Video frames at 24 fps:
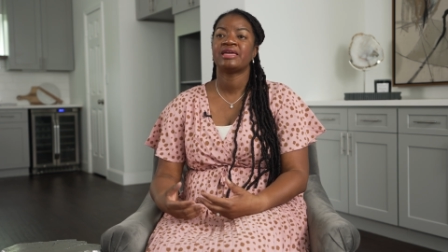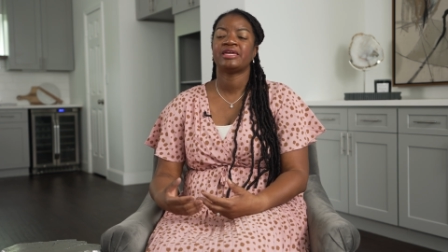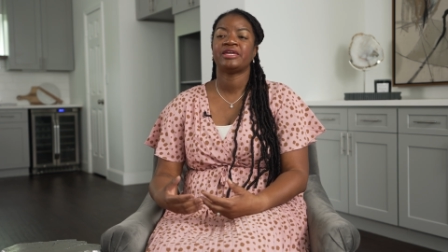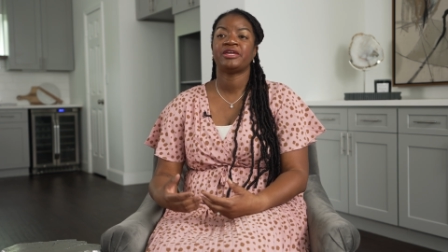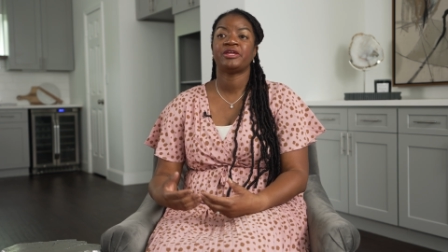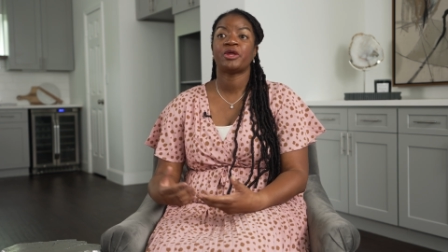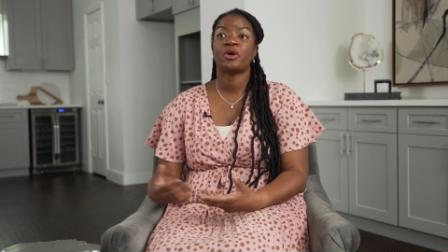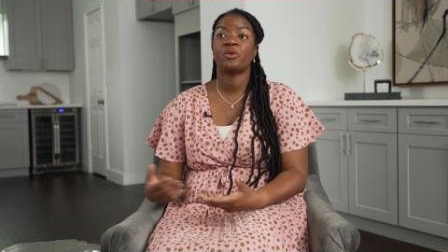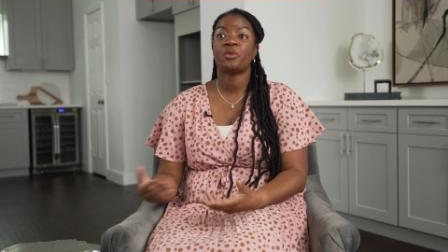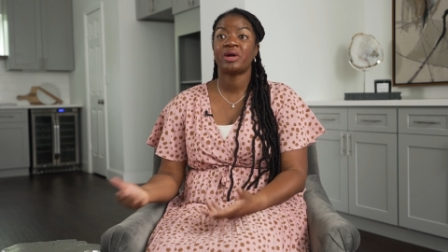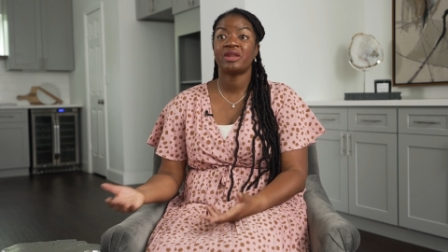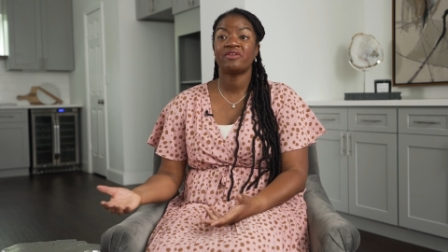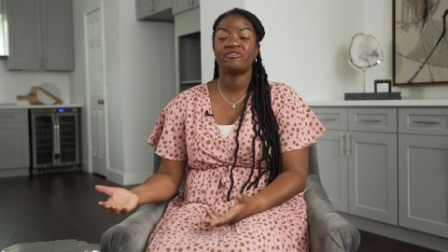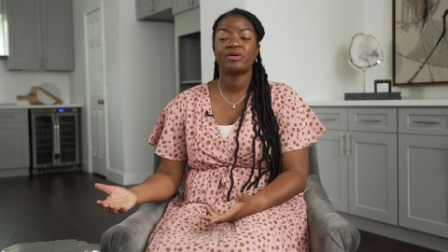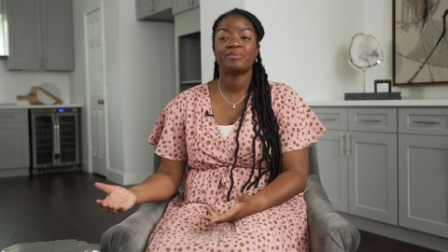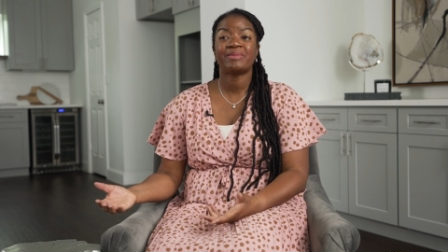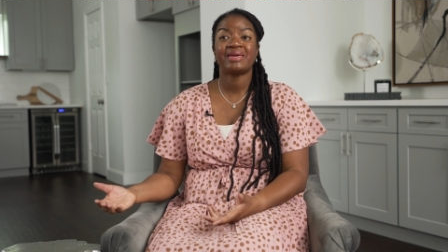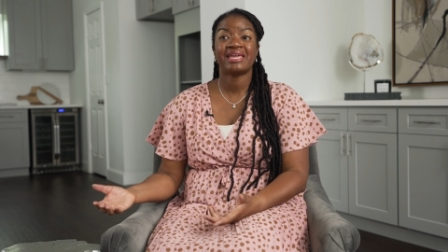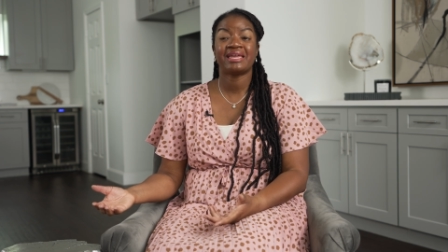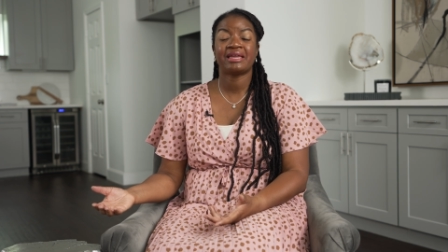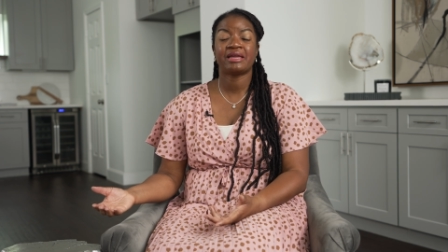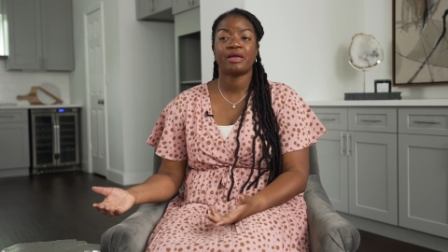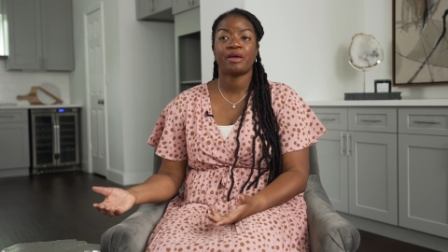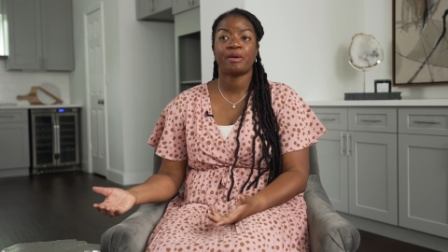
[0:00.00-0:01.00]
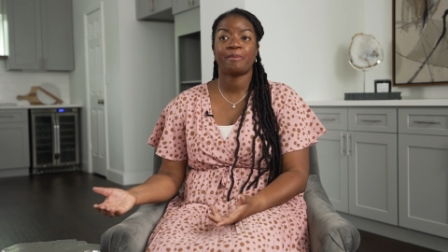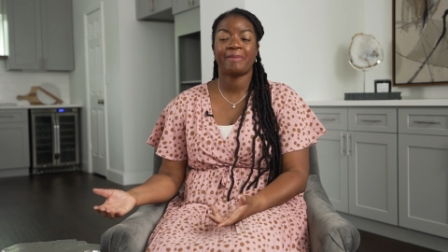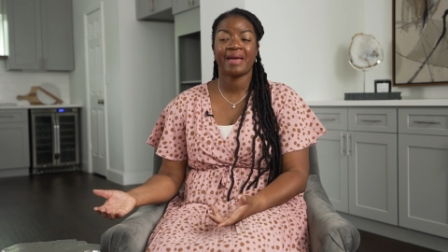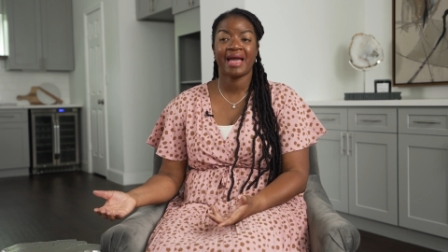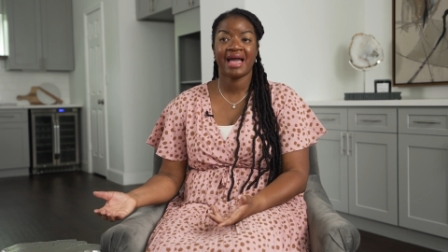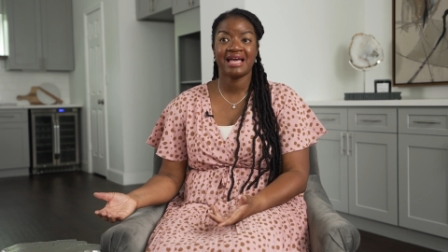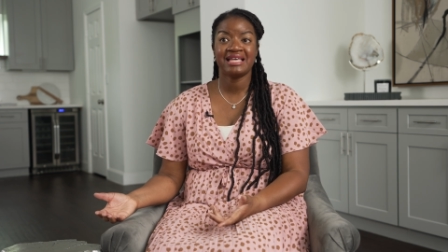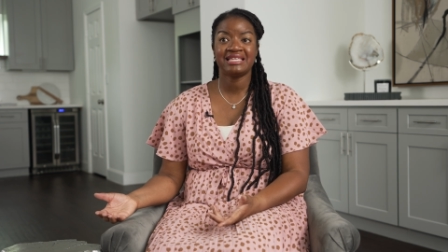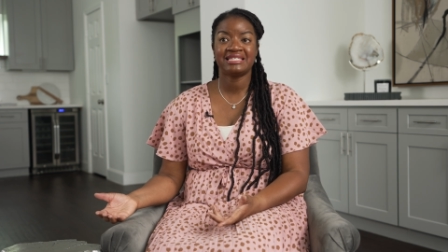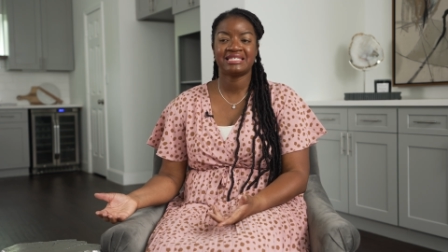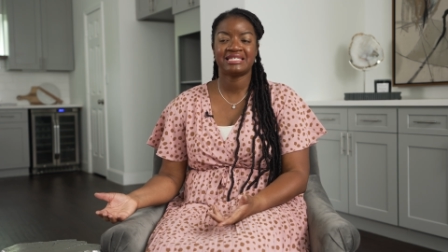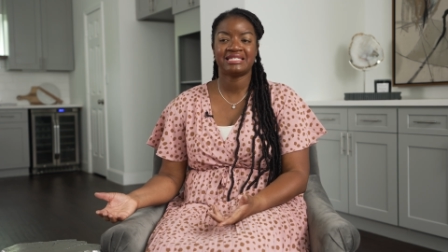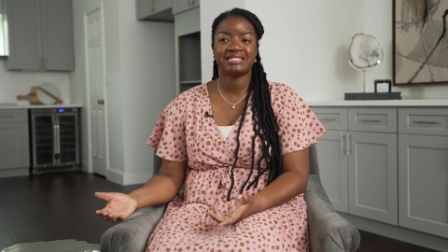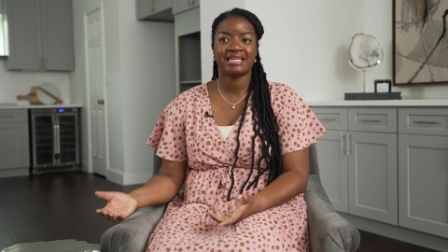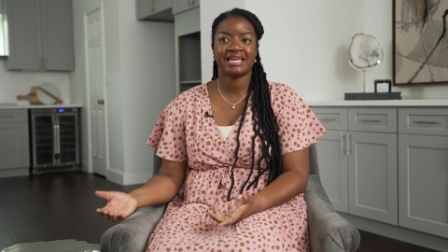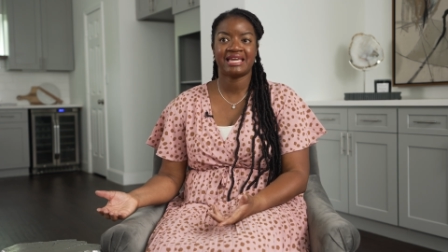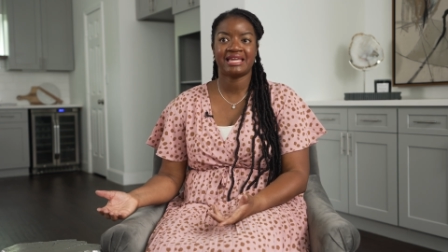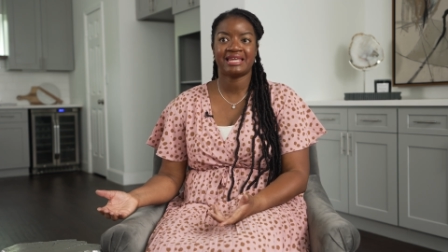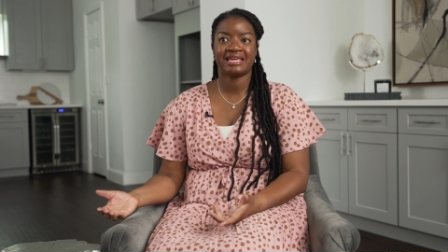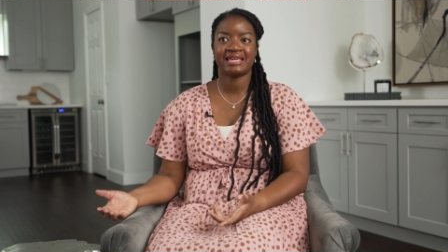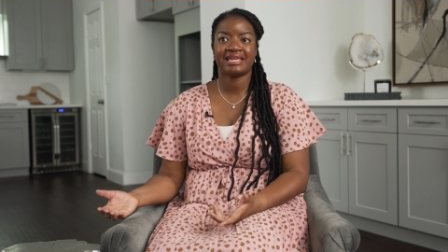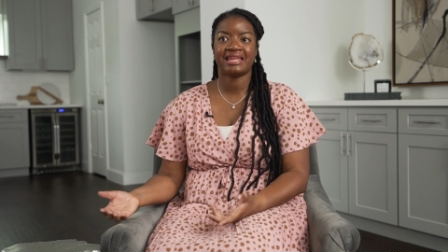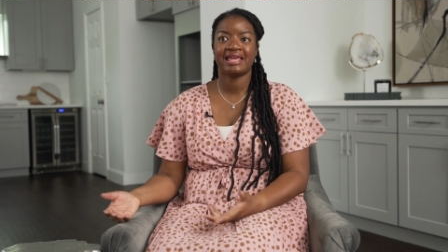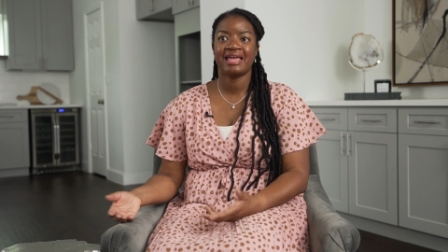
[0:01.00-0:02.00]
What if I'm
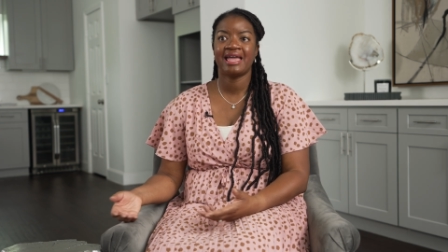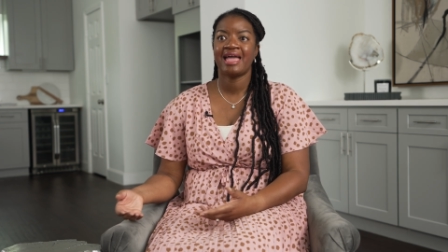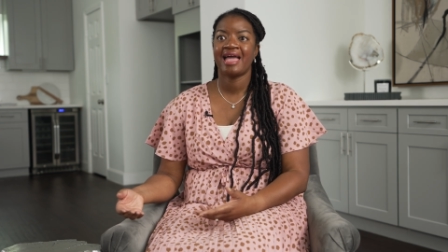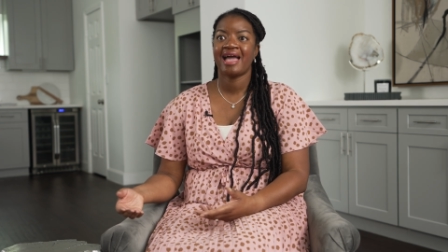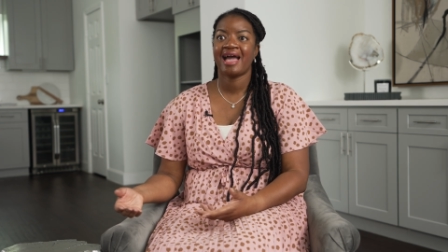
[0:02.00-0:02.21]
incapacitated?